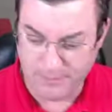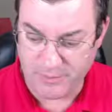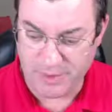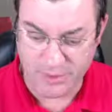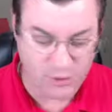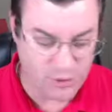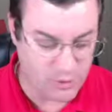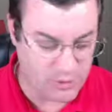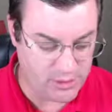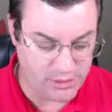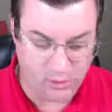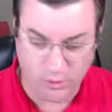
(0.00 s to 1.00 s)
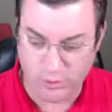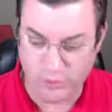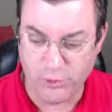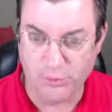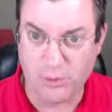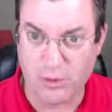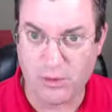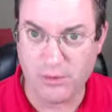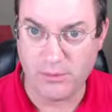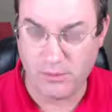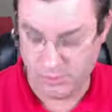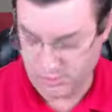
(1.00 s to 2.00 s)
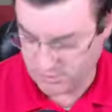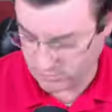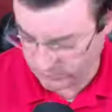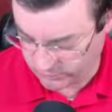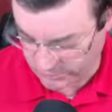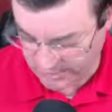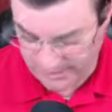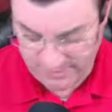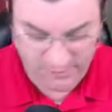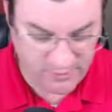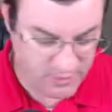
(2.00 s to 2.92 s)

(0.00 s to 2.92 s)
and I'll show it in the horn 2 part, still 5,